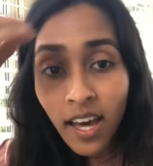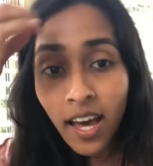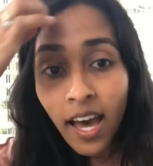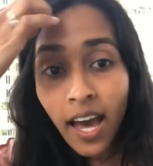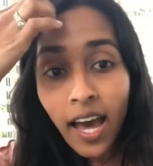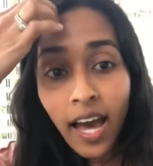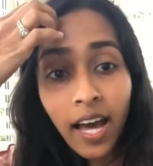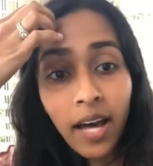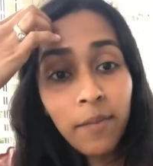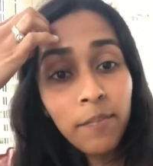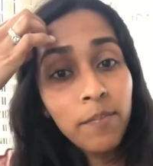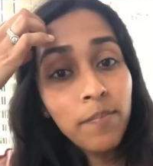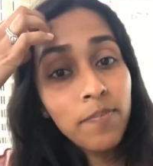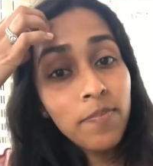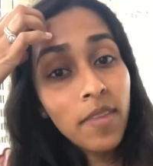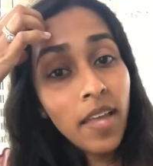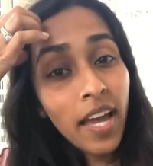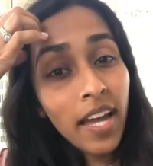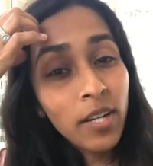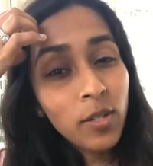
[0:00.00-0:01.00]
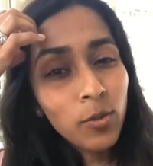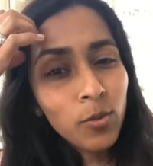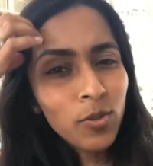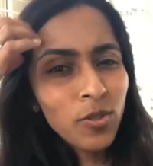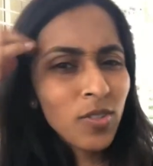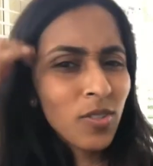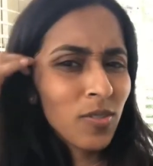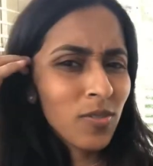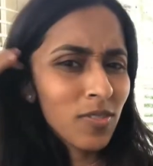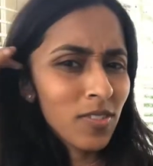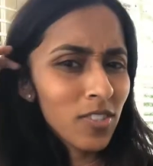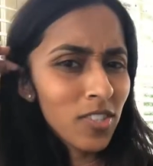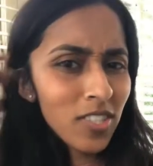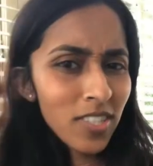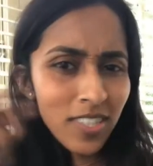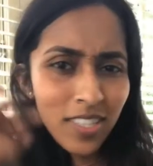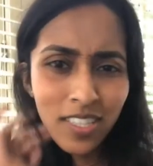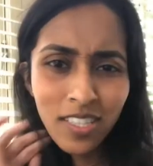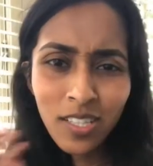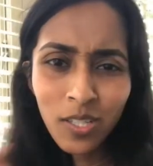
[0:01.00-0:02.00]
And also just
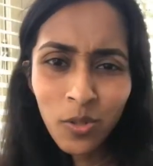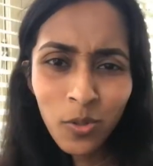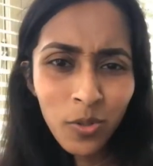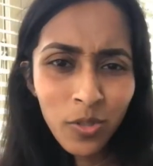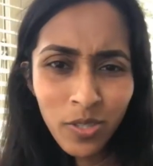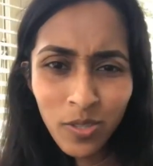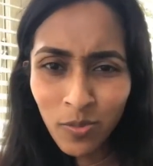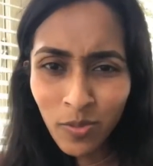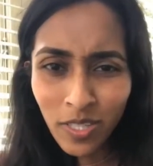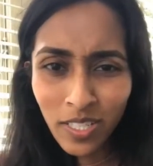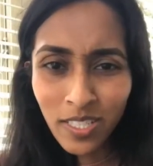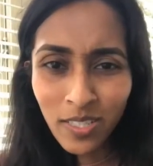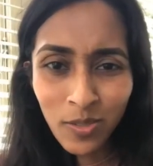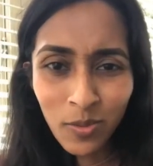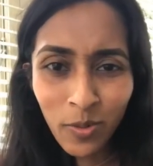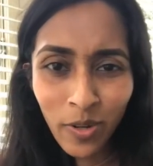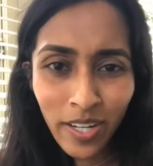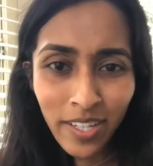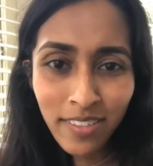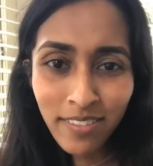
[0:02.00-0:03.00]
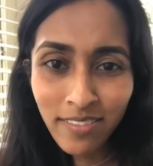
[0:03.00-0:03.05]
the coursework is quite